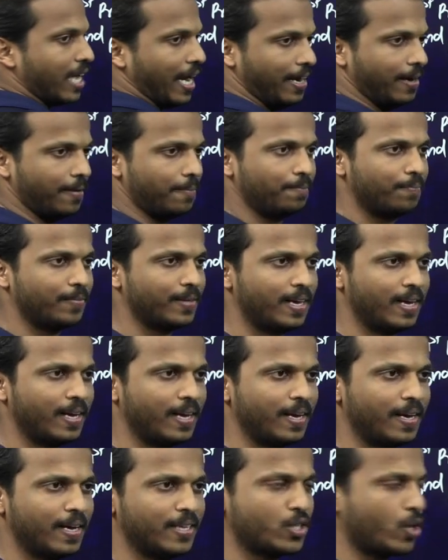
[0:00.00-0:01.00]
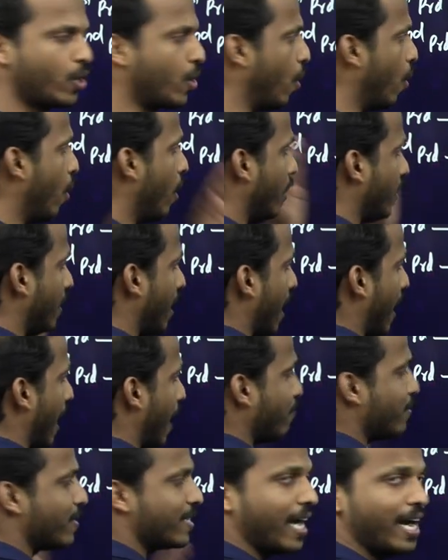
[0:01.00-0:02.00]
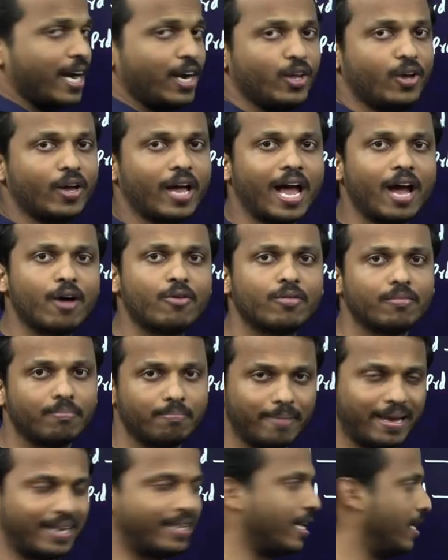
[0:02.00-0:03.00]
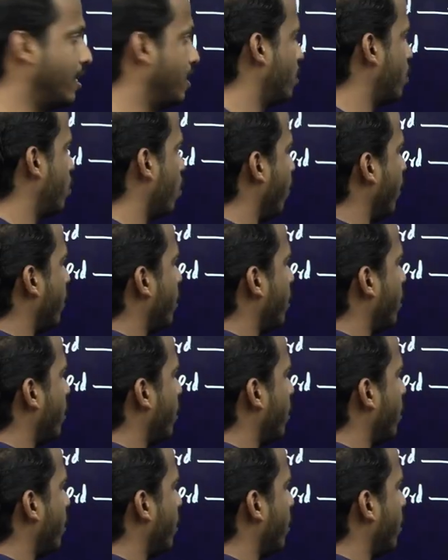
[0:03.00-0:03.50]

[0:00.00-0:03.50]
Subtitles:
side. So no, the left side you have metals. So